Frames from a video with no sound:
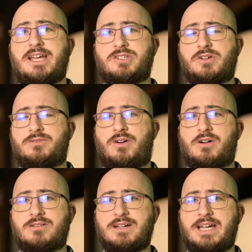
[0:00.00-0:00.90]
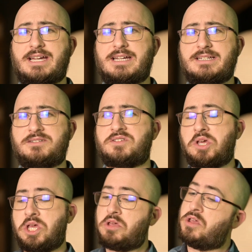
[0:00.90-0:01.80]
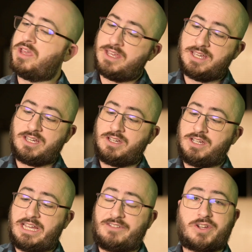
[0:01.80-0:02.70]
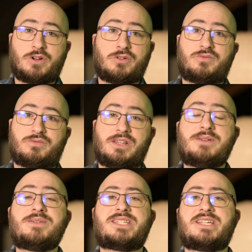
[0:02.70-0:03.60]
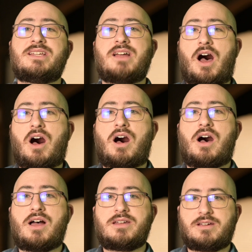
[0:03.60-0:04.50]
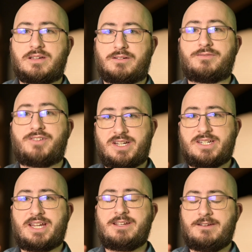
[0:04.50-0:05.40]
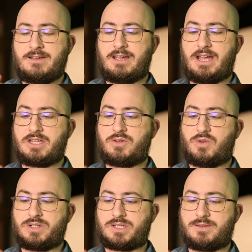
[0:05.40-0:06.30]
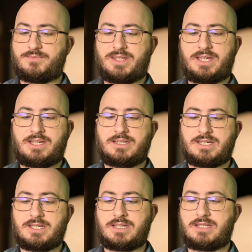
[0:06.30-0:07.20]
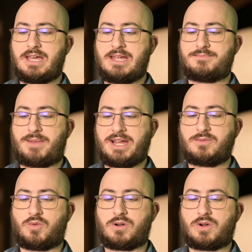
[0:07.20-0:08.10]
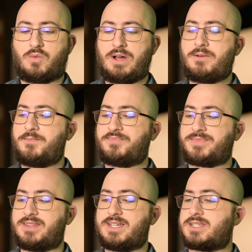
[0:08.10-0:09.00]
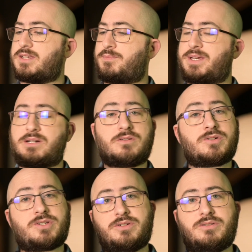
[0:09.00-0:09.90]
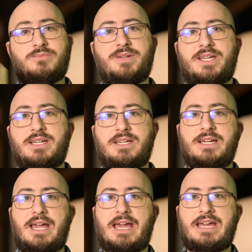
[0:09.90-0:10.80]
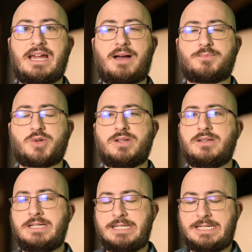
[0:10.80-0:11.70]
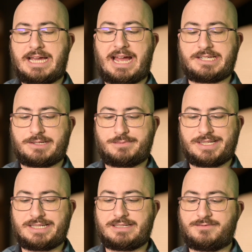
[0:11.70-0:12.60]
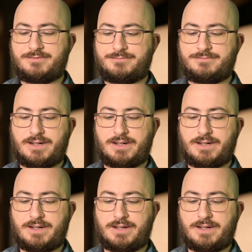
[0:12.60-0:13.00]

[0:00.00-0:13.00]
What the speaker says: so far, and if you're limited on funding and you want something that might work well, this appears to be an option. Hasn't been